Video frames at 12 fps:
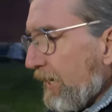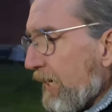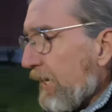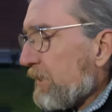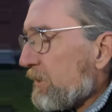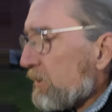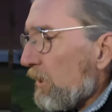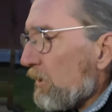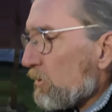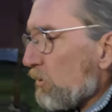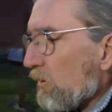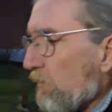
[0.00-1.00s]
It's
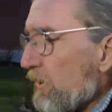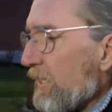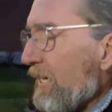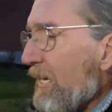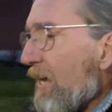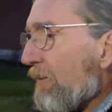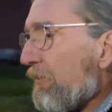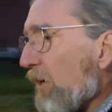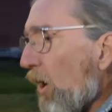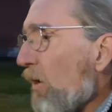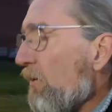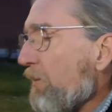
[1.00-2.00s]
sort of the
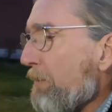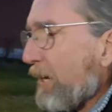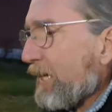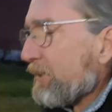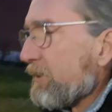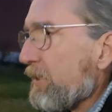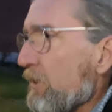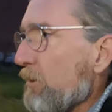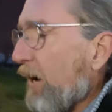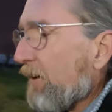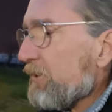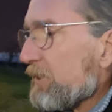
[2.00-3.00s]
leftover bits that you
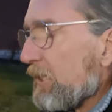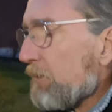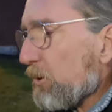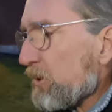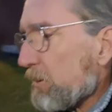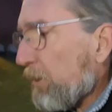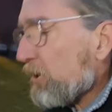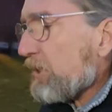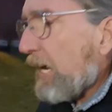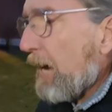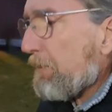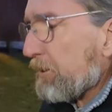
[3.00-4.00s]
haven't said what's supposed
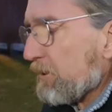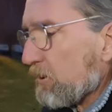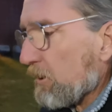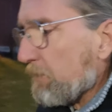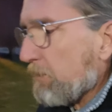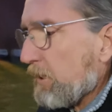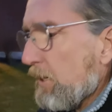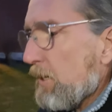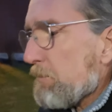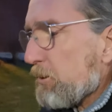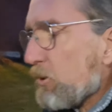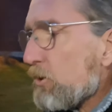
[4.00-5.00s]
to happen to them.
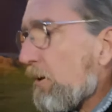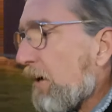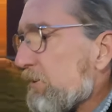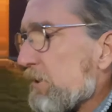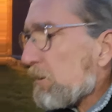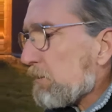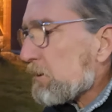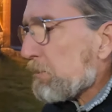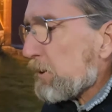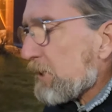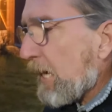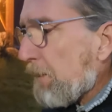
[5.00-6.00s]
Because you haven't what's
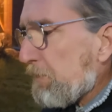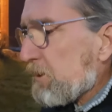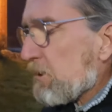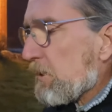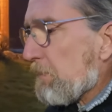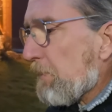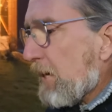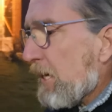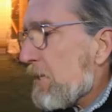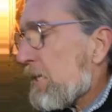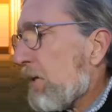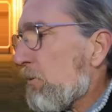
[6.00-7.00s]
supposed to happen to them,
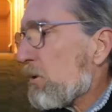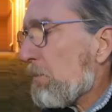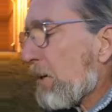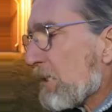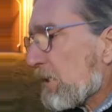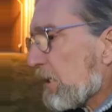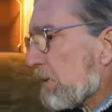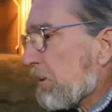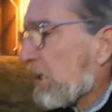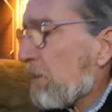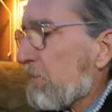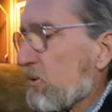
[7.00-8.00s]
they automatically
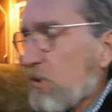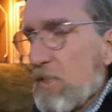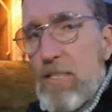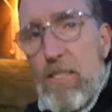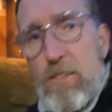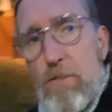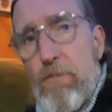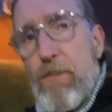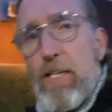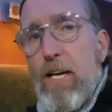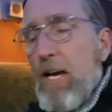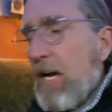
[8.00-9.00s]
become the transaction
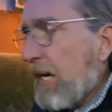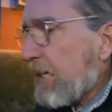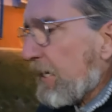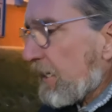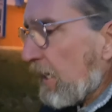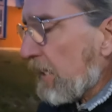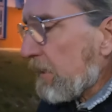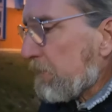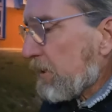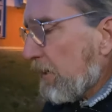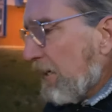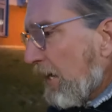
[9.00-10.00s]
fee and get
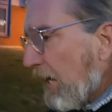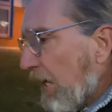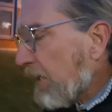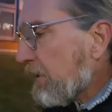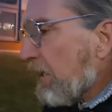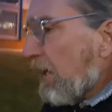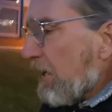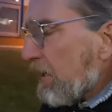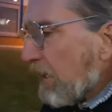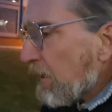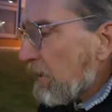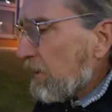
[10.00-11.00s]
claimed. And
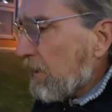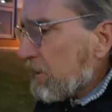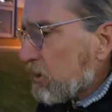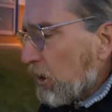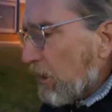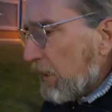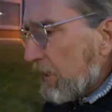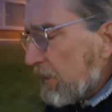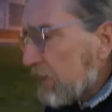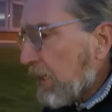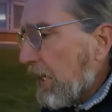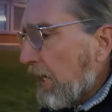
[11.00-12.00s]
that, in a nutshell,
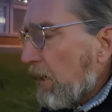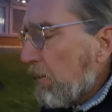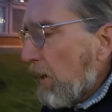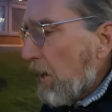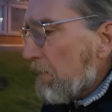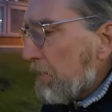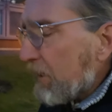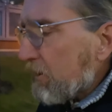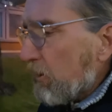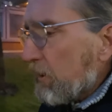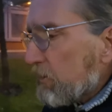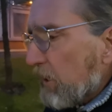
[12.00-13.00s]
is how
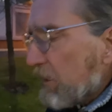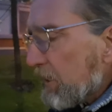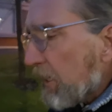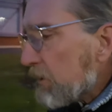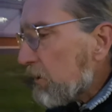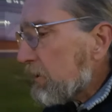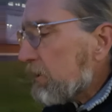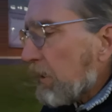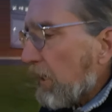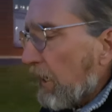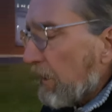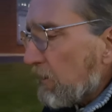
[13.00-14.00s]
Bitcoin transactions
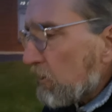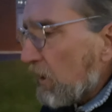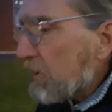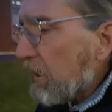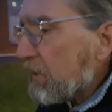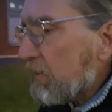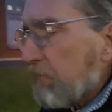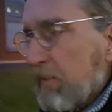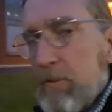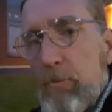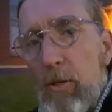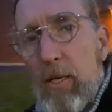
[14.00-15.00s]
and transaction
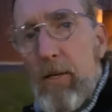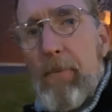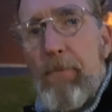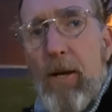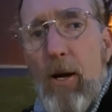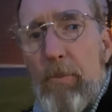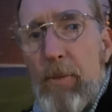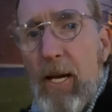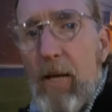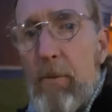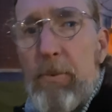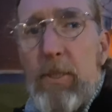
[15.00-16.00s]
fees work. Hope that
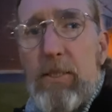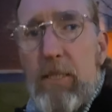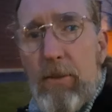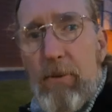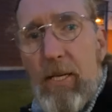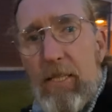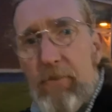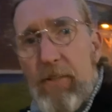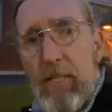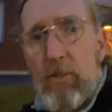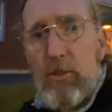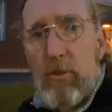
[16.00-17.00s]
helped. See you in the next
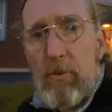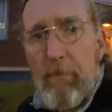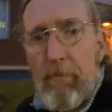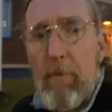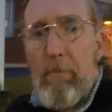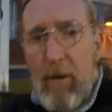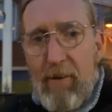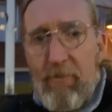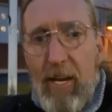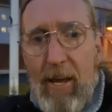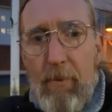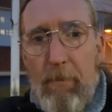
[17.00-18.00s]
video soon. Bye
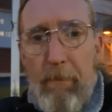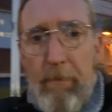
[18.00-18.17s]
for now.